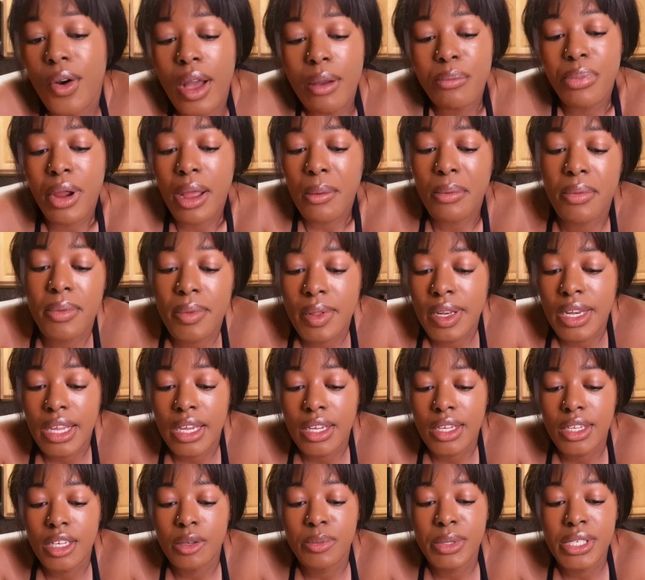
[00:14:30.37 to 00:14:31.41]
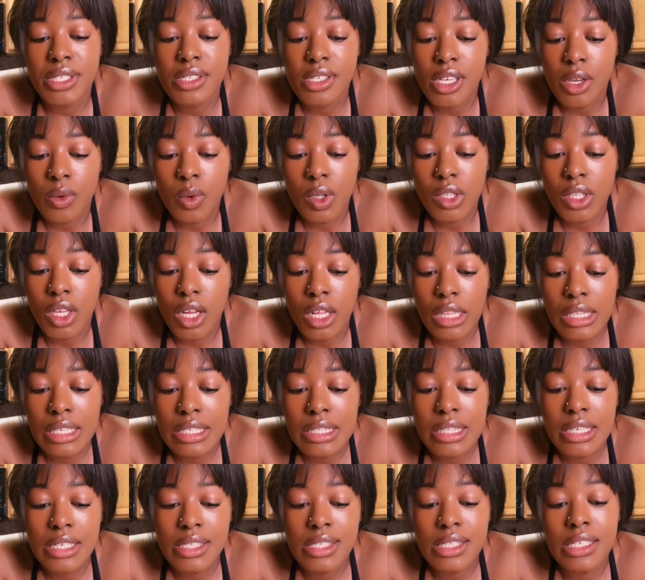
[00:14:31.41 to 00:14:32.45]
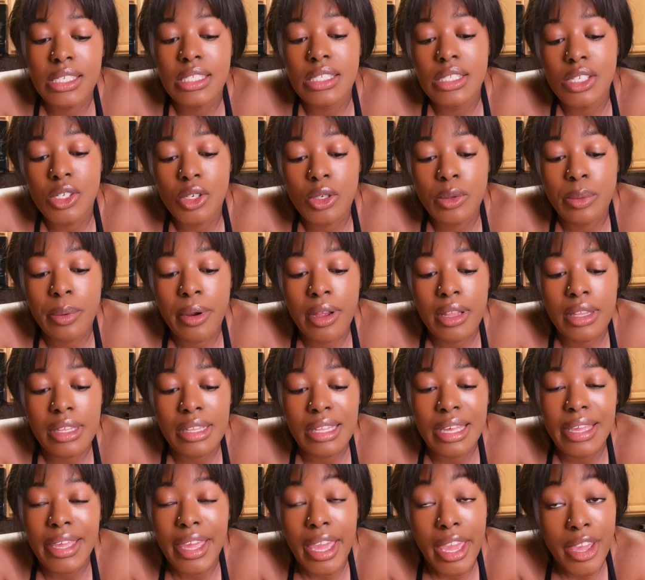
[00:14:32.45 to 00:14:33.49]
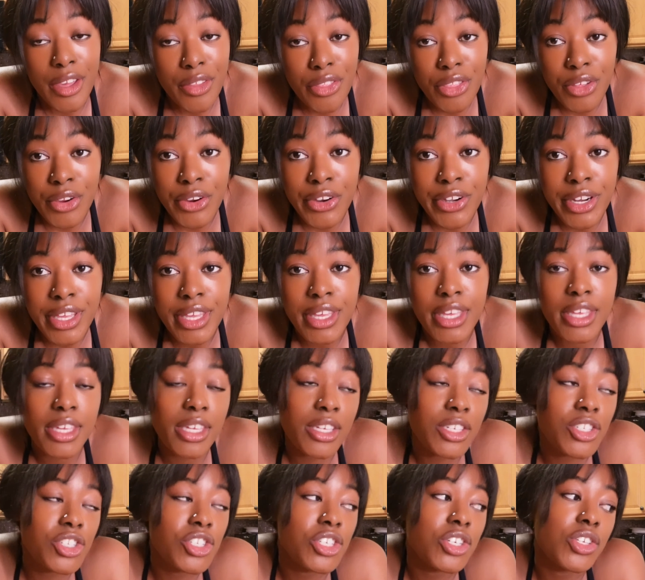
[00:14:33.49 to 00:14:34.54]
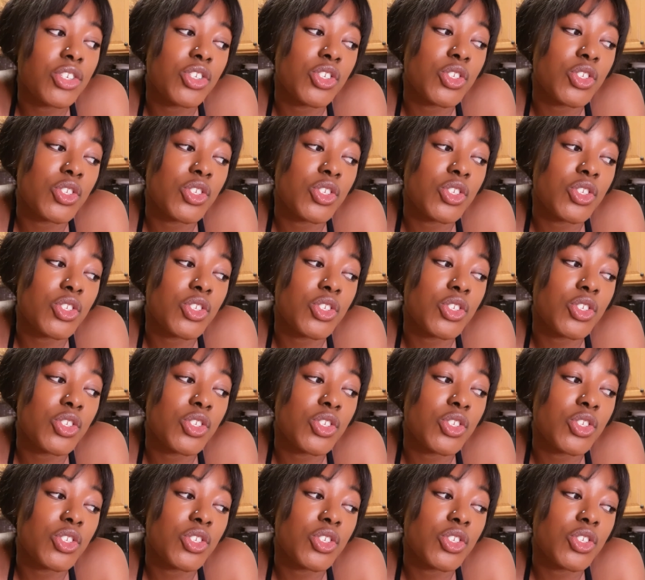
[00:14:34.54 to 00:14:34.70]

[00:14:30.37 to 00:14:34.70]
I'm probably not going to be done with all of this until probably like 8:30-ish.